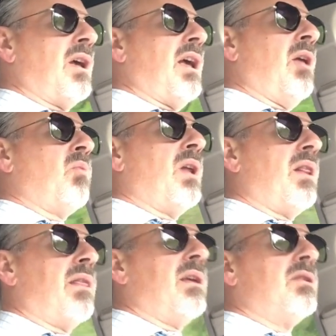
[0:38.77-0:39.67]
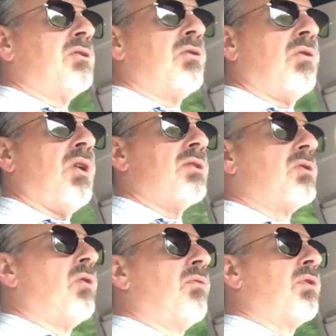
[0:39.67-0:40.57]
and when things cross
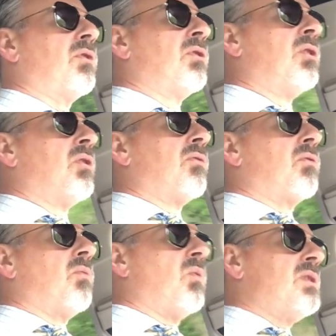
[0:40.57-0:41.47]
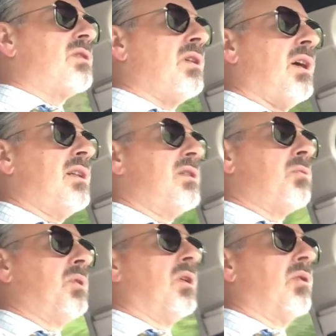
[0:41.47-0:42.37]
over from one side
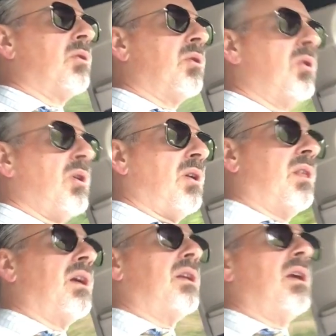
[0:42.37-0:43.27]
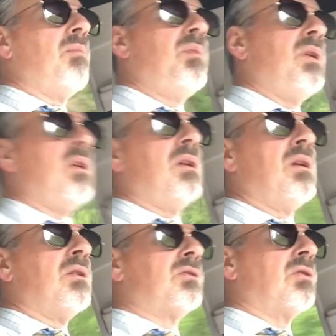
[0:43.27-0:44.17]
to another, that can be
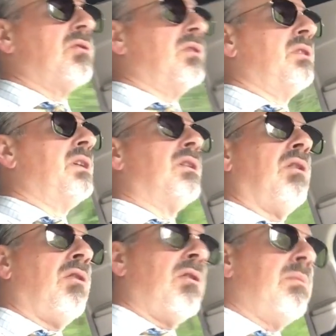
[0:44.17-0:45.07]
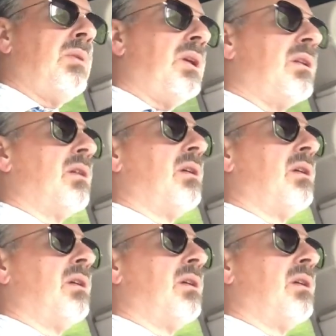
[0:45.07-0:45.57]
certainly alarming.